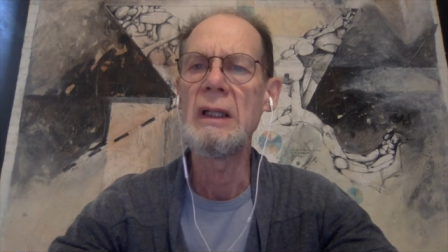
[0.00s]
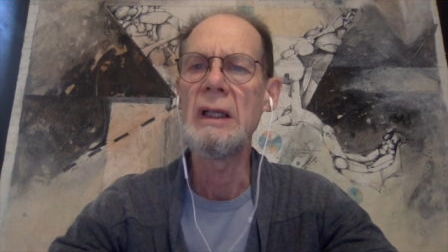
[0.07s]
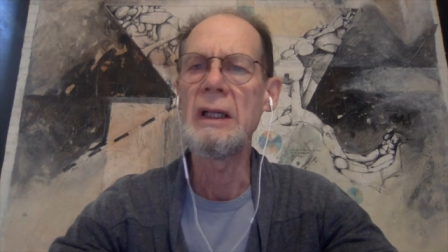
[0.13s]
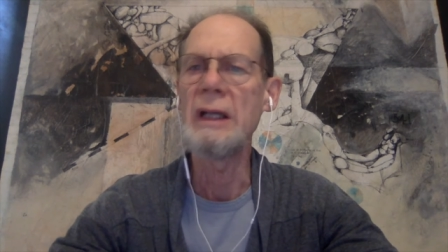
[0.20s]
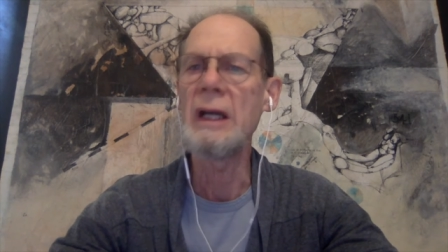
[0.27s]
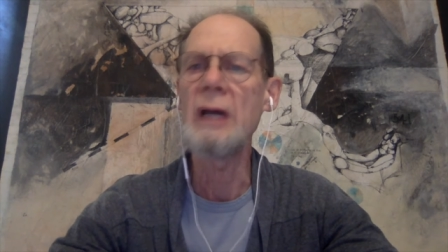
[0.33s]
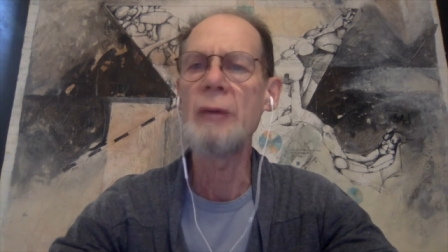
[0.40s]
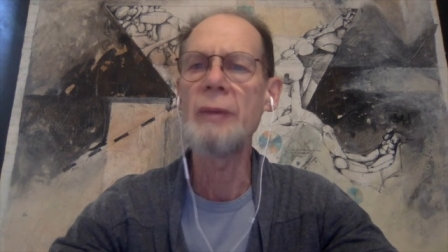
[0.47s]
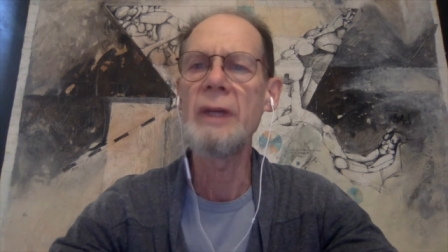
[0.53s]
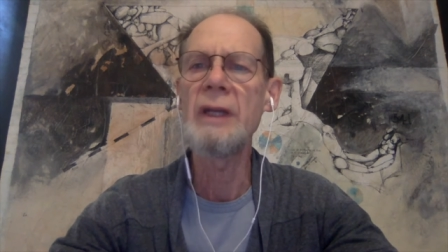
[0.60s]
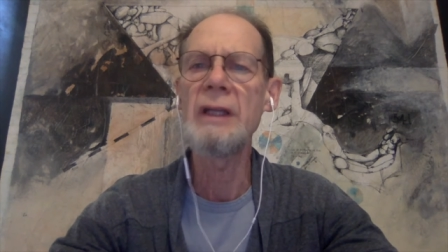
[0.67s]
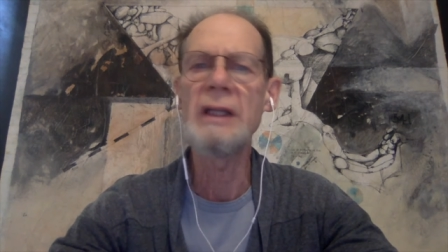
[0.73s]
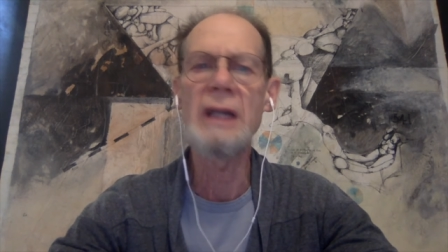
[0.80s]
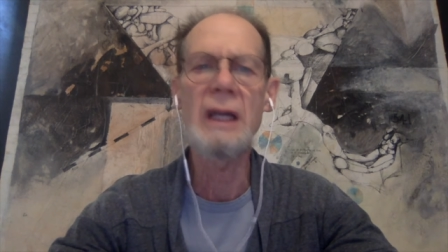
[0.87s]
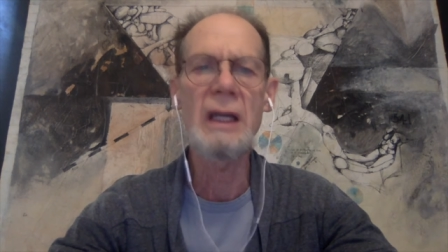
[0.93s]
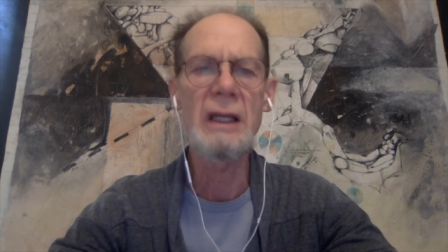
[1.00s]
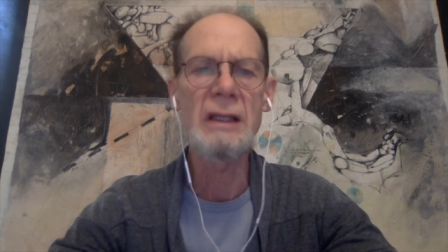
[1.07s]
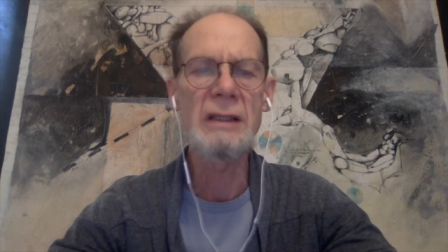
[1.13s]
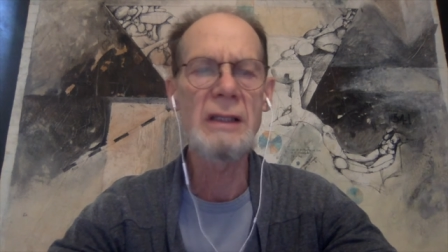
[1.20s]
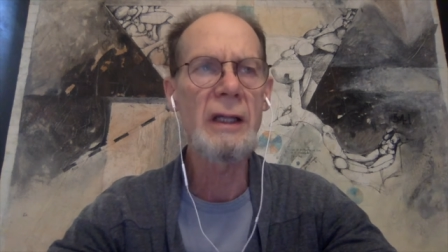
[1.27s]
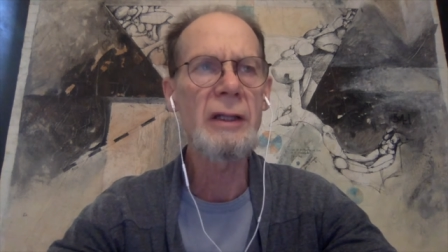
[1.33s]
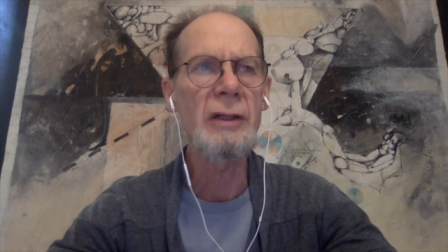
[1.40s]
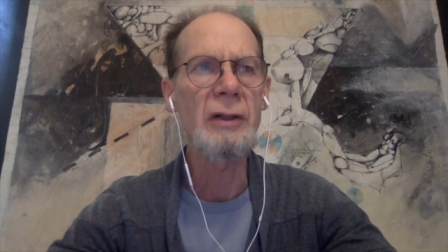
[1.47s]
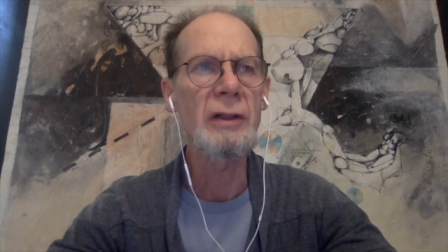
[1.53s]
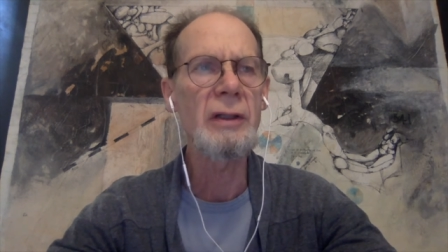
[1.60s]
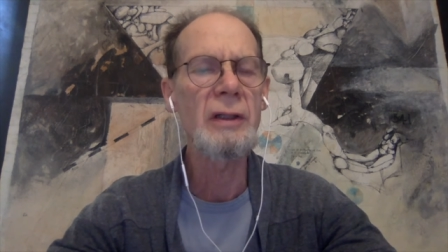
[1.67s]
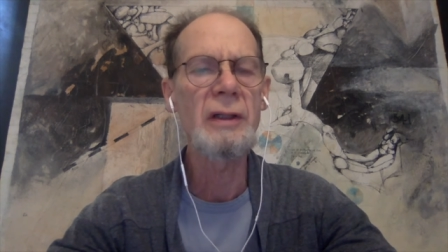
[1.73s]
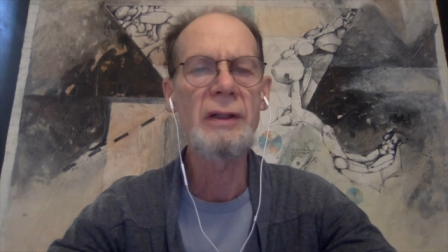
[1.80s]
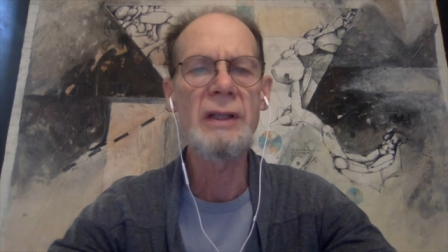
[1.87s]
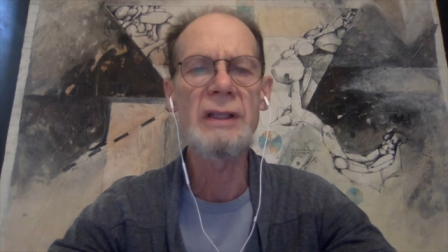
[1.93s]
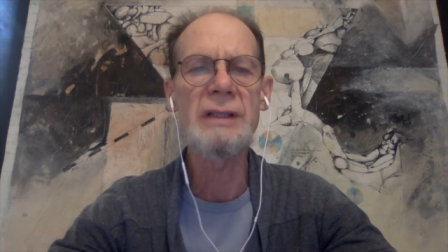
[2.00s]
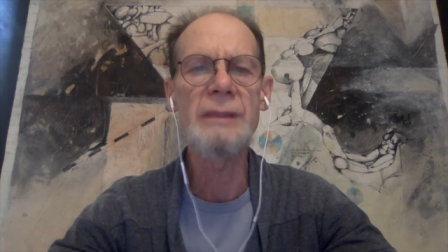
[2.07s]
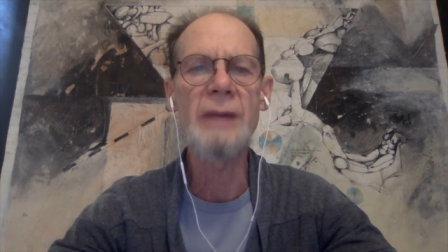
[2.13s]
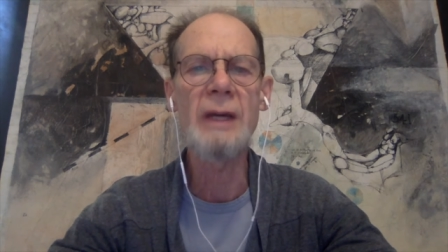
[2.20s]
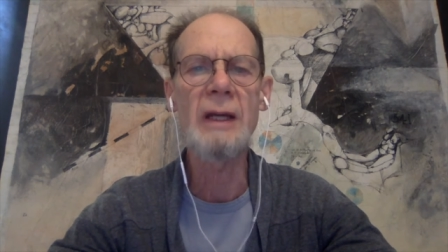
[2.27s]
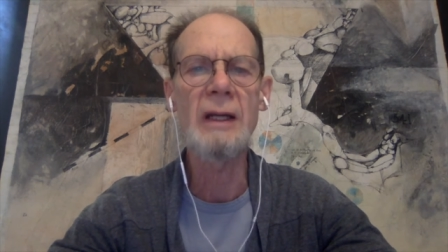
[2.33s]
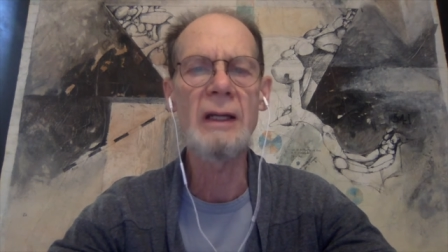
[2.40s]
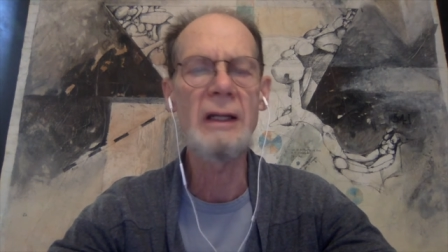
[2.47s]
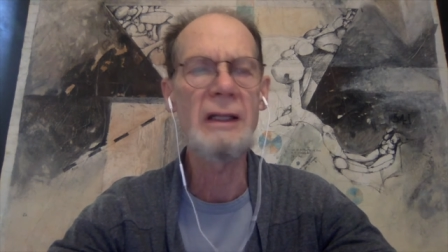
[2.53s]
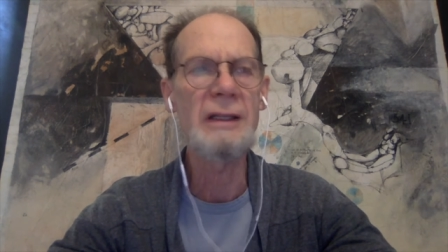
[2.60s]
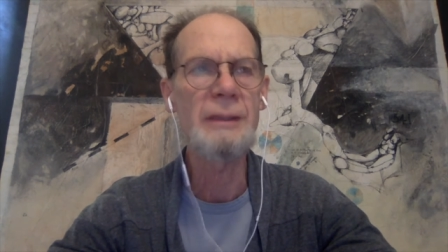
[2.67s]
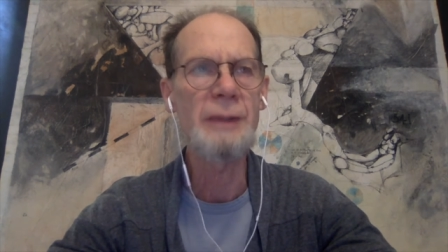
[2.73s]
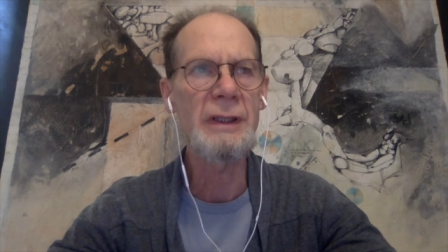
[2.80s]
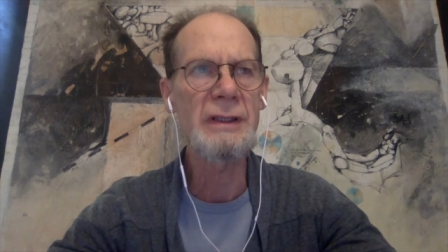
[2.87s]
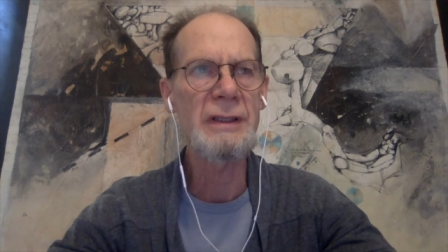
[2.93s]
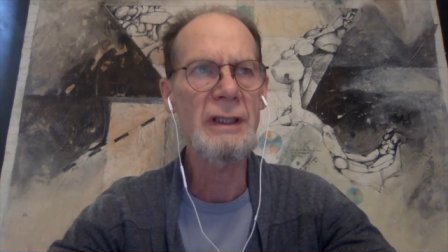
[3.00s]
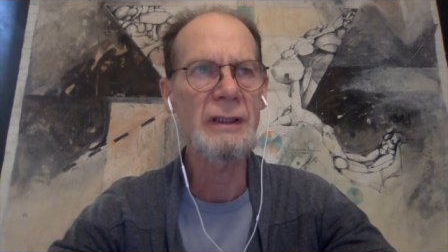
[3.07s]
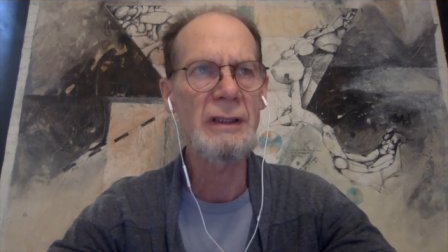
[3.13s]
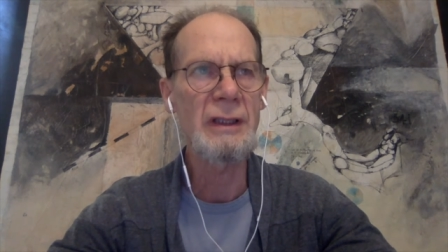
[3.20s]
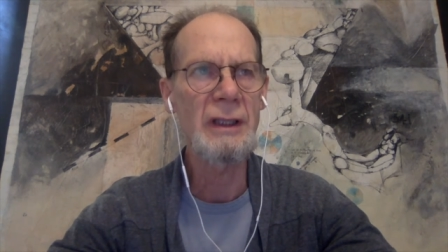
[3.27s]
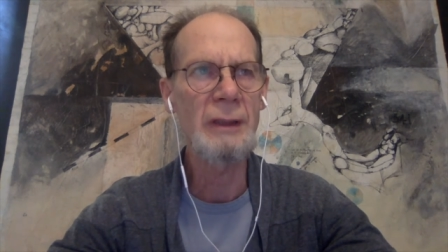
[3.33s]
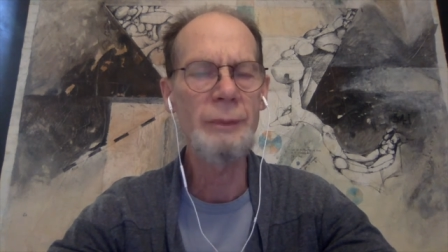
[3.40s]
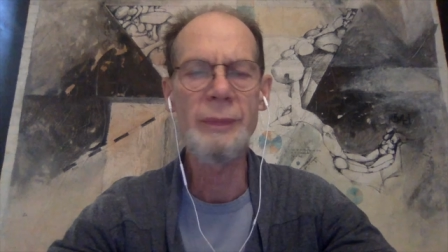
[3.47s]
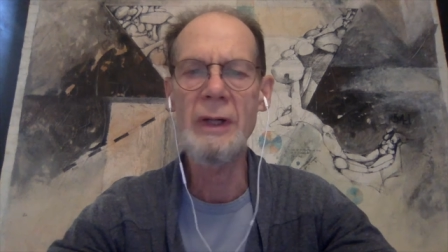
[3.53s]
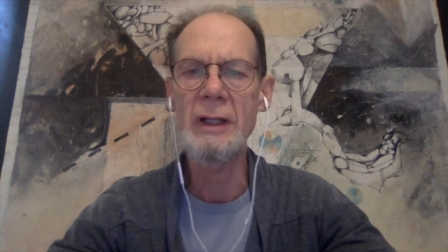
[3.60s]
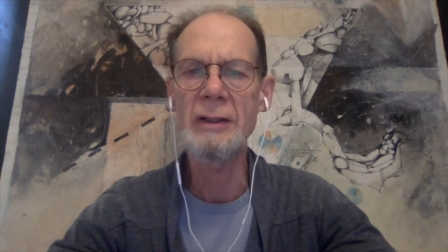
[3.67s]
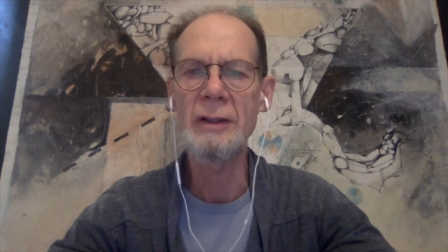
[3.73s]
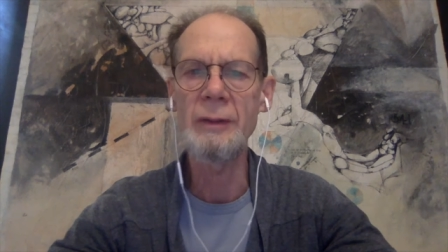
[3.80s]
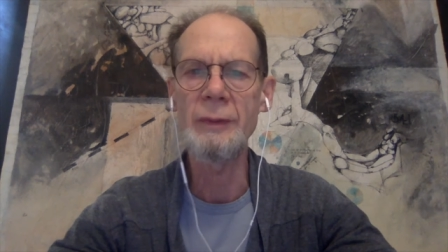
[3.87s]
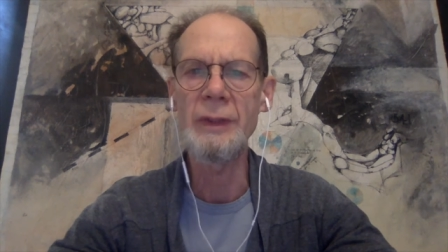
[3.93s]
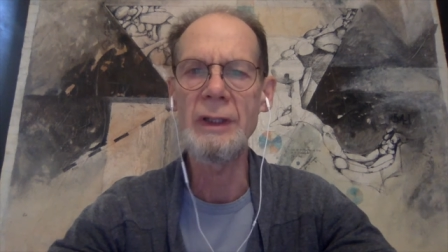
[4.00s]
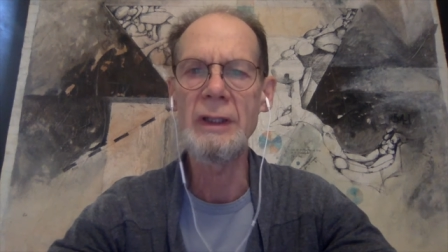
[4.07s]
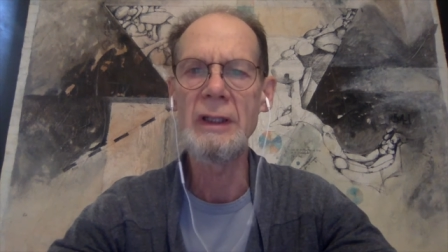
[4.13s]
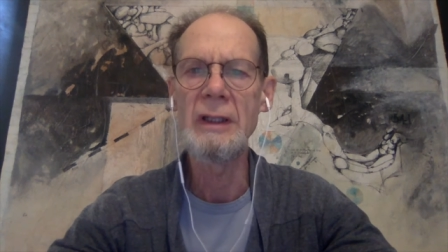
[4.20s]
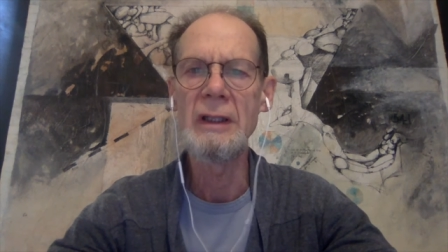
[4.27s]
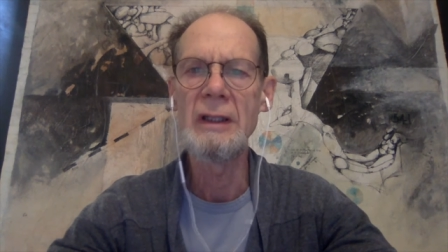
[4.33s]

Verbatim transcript: And now, many decades later, this man has made such an impact on me